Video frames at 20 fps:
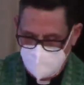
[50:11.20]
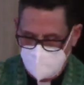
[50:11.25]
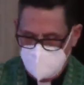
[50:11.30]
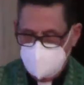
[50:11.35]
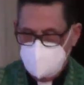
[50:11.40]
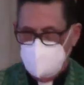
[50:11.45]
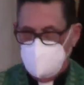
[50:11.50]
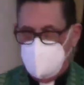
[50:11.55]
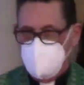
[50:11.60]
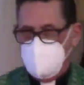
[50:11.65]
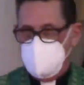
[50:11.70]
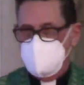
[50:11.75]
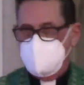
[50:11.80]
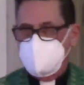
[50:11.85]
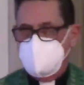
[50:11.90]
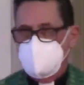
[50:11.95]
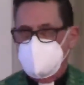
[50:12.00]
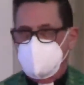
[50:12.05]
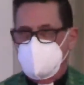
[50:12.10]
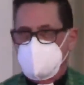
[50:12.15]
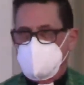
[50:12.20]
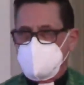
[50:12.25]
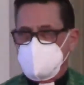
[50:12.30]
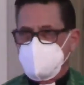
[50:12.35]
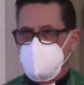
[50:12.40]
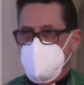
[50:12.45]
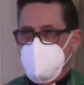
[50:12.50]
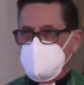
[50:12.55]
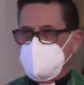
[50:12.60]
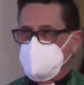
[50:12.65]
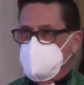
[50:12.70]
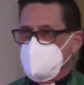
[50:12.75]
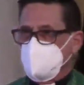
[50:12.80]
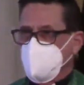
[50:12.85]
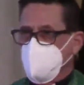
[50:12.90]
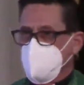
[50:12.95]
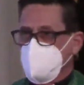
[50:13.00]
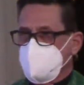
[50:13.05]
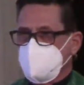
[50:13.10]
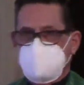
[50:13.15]
You're worthy of respect, you're
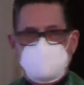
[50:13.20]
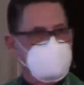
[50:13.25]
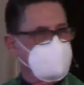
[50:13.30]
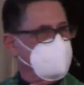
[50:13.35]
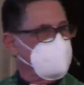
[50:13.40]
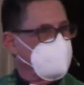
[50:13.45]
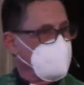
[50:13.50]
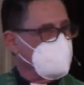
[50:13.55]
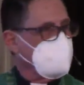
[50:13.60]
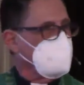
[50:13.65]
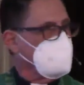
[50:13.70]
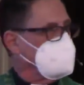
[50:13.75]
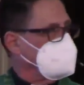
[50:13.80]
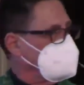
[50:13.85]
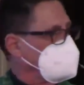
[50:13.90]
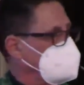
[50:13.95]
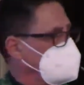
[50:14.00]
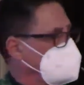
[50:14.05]
worthy of dignity,